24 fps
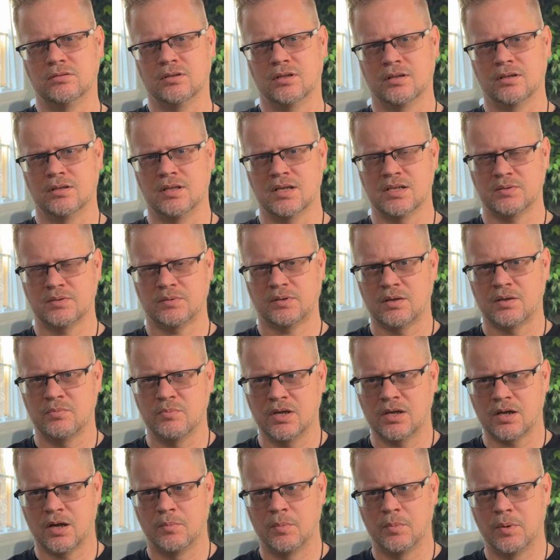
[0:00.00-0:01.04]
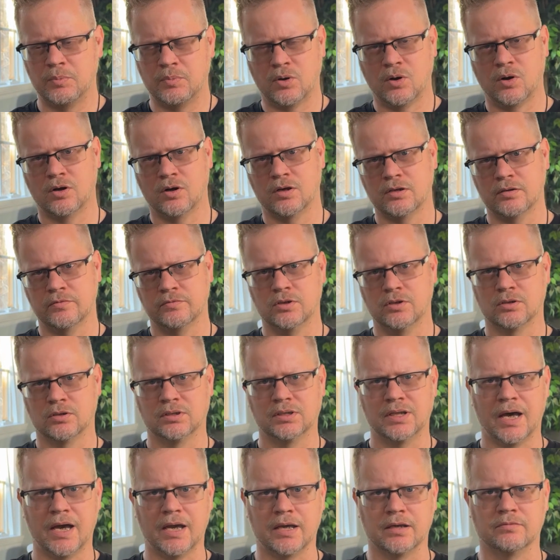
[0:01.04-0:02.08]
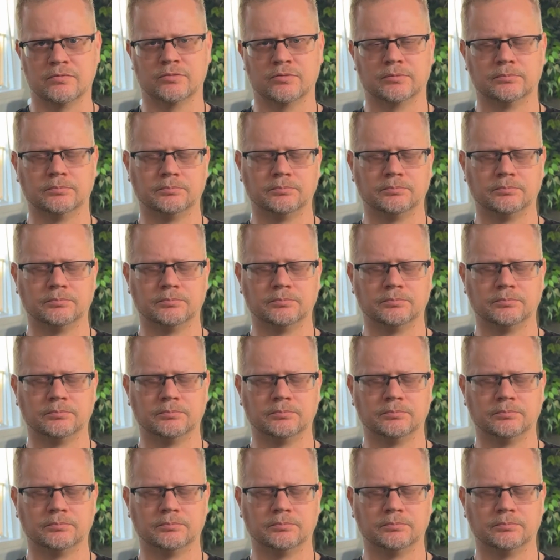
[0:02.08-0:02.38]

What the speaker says: this can become a part of your life.